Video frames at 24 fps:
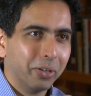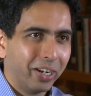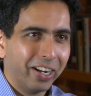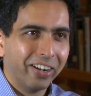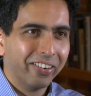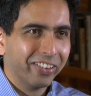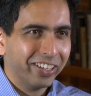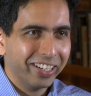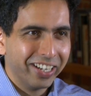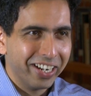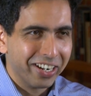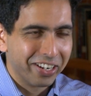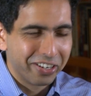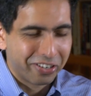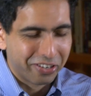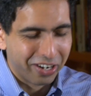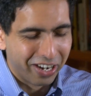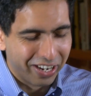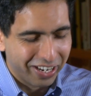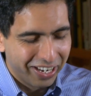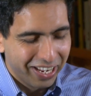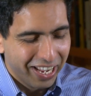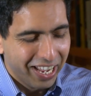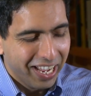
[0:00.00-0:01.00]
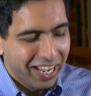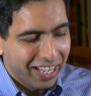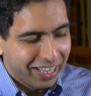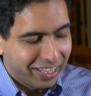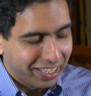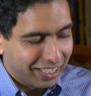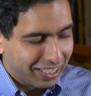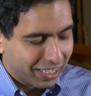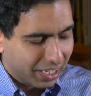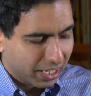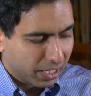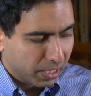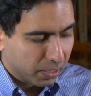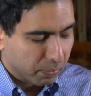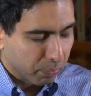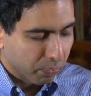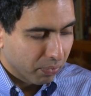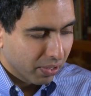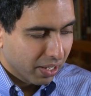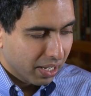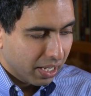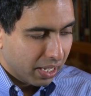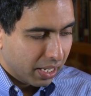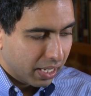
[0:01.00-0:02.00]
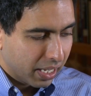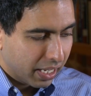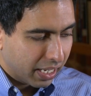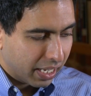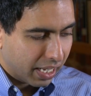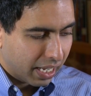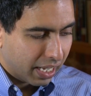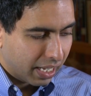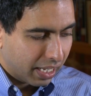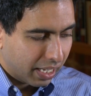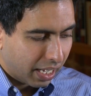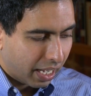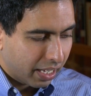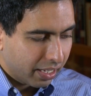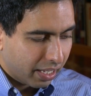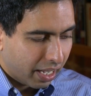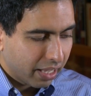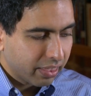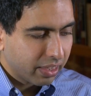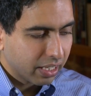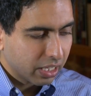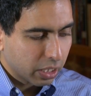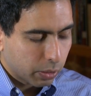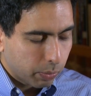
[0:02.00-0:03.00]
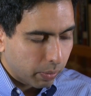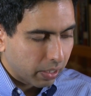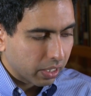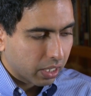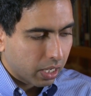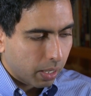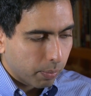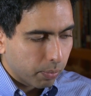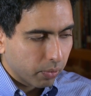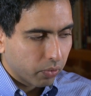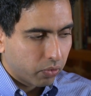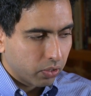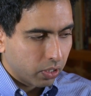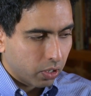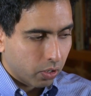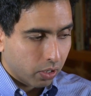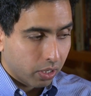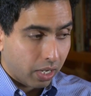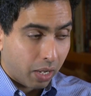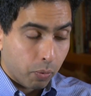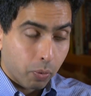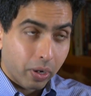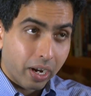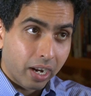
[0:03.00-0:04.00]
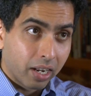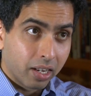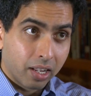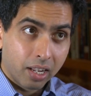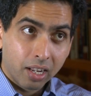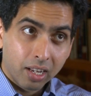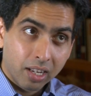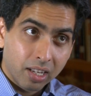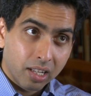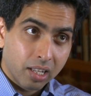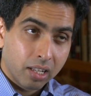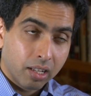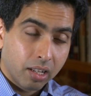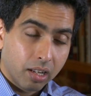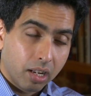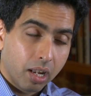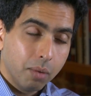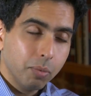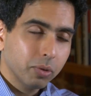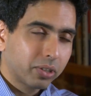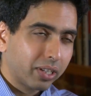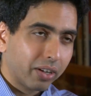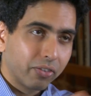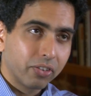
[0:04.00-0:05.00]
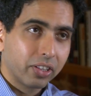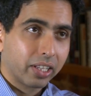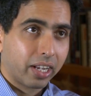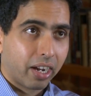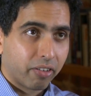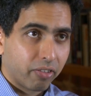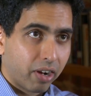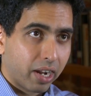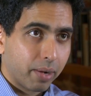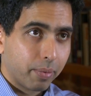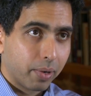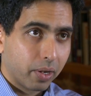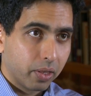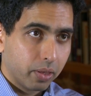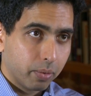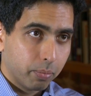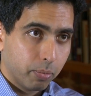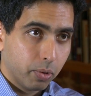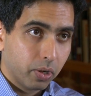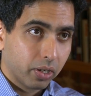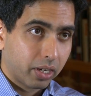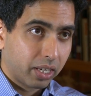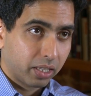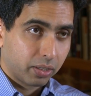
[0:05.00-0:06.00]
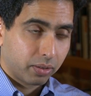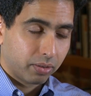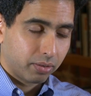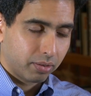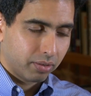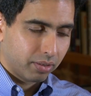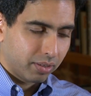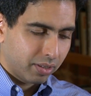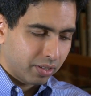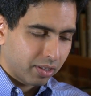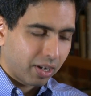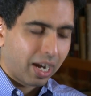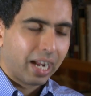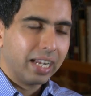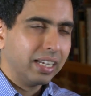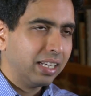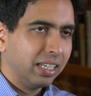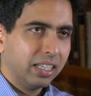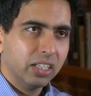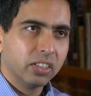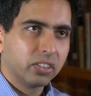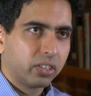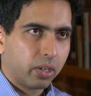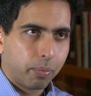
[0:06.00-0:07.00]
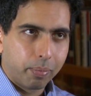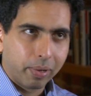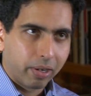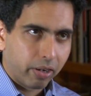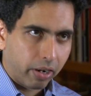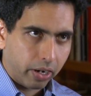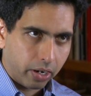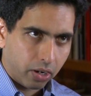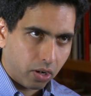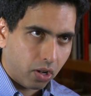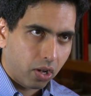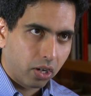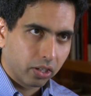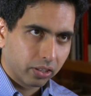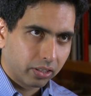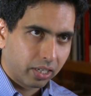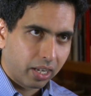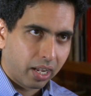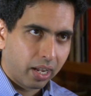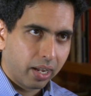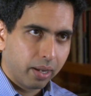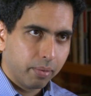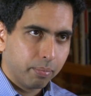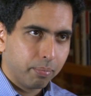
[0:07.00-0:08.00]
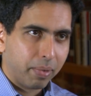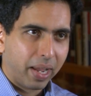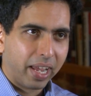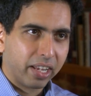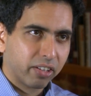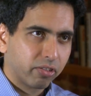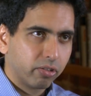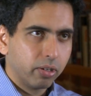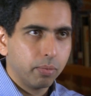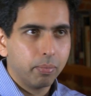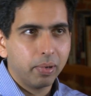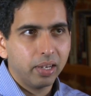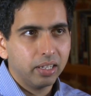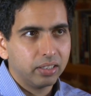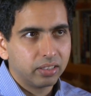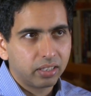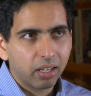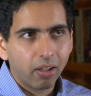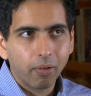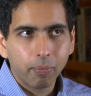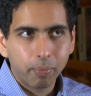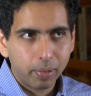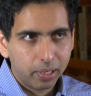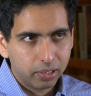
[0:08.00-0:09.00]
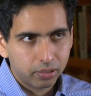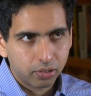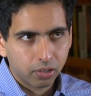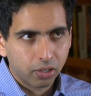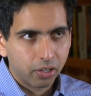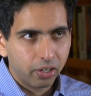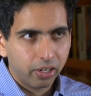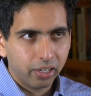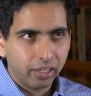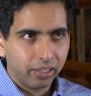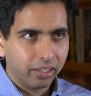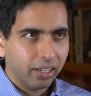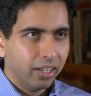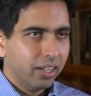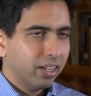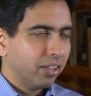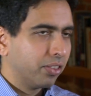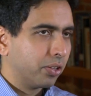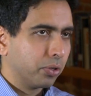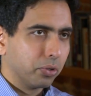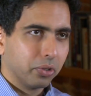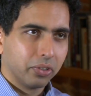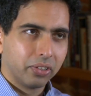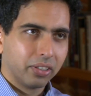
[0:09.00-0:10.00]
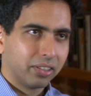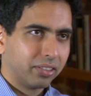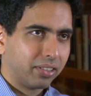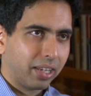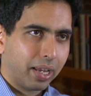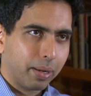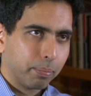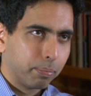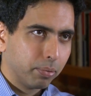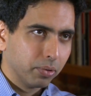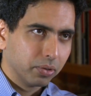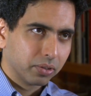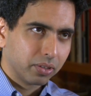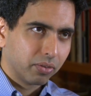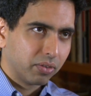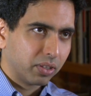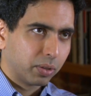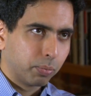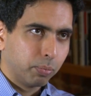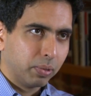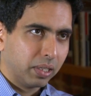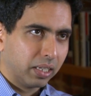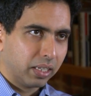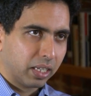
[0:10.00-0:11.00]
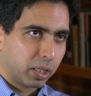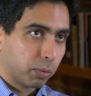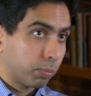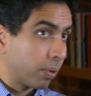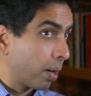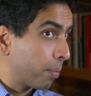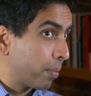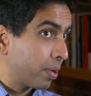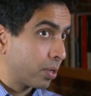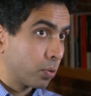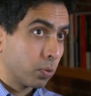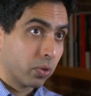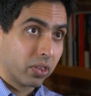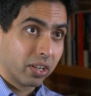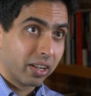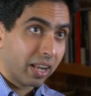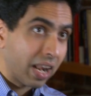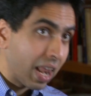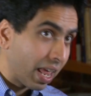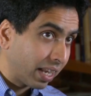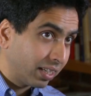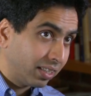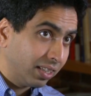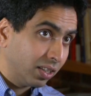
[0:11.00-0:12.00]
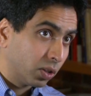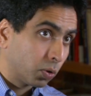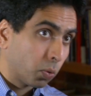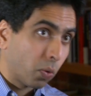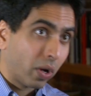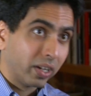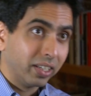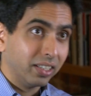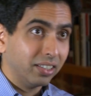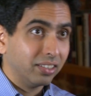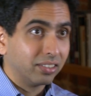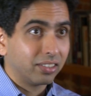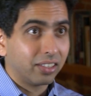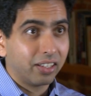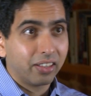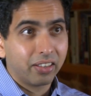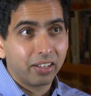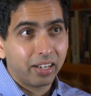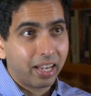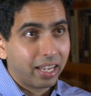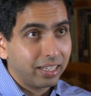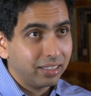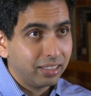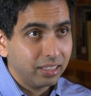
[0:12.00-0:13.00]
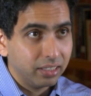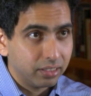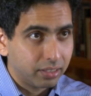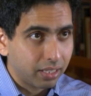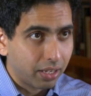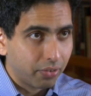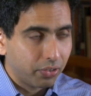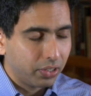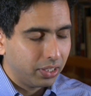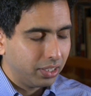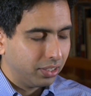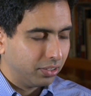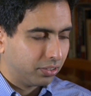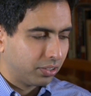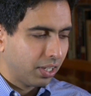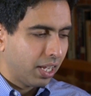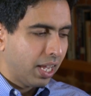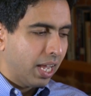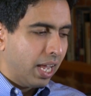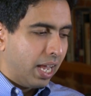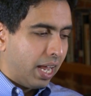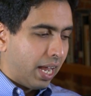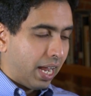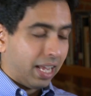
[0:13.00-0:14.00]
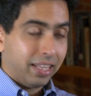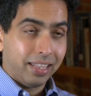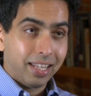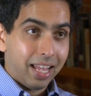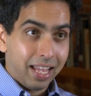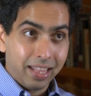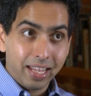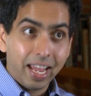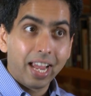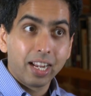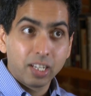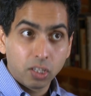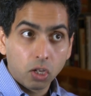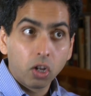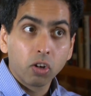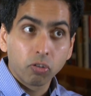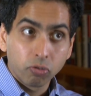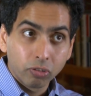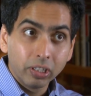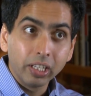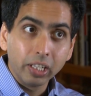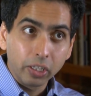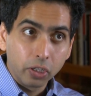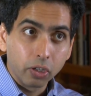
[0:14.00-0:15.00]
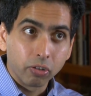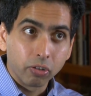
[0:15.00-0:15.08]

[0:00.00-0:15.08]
whatever, air travel. The, um, I, I, think it's been a couple of, you know, what I, almost everything I write about in the book is there are ideas that have been around a long time, mastery-based, self-paced learning. There is examples of this being experimented with in the 1920s and in the 1970s, and, and they saw really